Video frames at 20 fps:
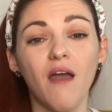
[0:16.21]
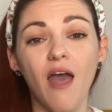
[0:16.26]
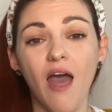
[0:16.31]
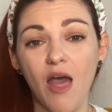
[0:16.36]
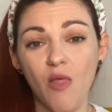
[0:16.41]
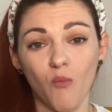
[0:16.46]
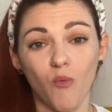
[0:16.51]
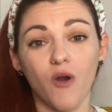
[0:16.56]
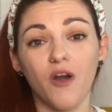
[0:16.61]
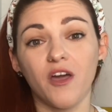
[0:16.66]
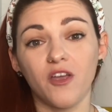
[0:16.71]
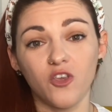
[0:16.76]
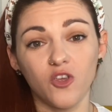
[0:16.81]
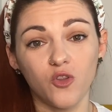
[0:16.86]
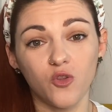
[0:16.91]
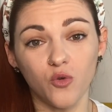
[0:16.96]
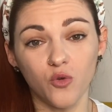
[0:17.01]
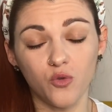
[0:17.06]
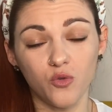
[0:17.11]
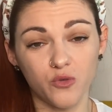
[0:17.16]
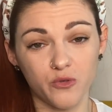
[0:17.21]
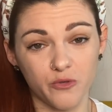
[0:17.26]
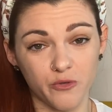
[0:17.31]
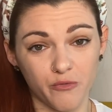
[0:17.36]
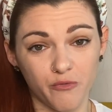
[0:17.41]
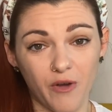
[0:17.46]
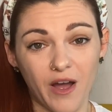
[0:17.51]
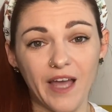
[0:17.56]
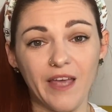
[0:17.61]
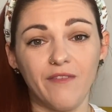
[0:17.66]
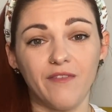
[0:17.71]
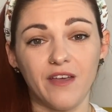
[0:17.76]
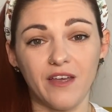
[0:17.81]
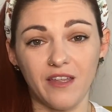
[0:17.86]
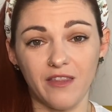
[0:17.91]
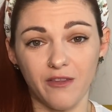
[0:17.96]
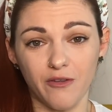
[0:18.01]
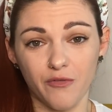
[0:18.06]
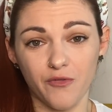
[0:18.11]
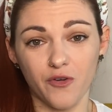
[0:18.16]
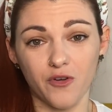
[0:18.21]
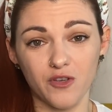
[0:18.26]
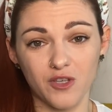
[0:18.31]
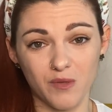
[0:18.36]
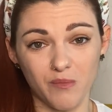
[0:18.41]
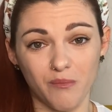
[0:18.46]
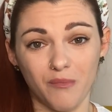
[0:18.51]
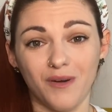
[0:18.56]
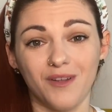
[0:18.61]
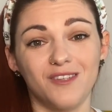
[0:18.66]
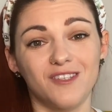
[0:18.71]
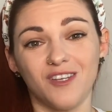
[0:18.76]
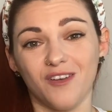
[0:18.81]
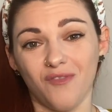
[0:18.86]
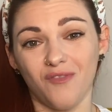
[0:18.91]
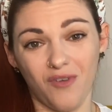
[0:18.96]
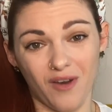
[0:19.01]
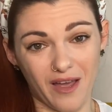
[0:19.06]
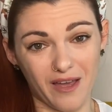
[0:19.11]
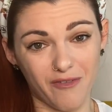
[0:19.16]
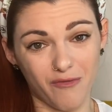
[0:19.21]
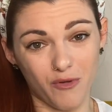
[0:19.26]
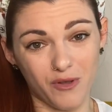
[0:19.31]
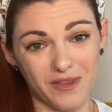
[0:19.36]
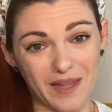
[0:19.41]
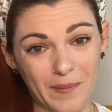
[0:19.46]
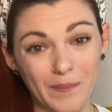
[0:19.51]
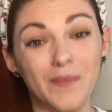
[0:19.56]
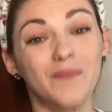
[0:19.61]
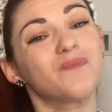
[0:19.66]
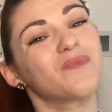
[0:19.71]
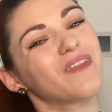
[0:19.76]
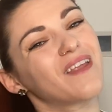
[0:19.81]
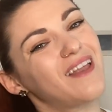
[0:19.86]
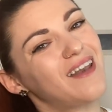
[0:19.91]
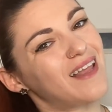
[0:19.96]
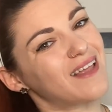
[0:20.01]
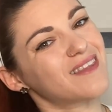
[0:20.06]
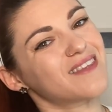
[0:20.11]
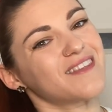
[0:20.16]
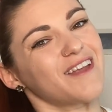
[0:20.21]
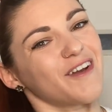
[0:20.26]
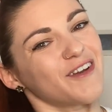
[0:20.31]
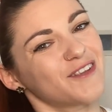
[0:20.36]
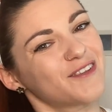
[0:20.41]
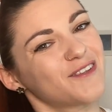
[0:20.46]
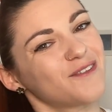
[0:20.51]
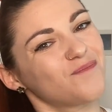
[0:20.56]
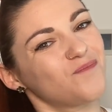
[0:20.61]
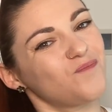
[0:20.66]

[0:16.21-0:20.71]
and what can you do to survive in the first months of life with them. Let's start.